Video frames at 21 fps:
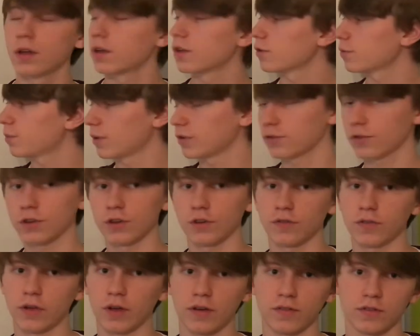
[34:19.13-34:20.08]
especially
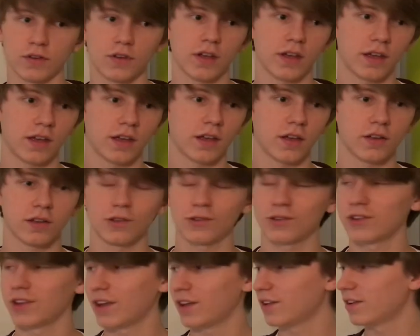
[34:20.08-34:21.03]
if you haven't taken calculus
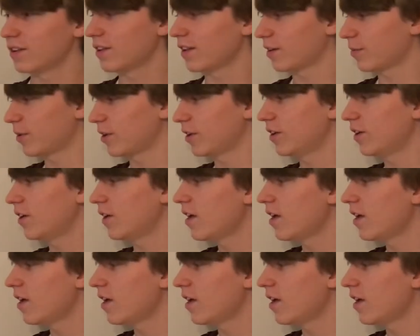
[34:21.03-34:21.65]
yet like me.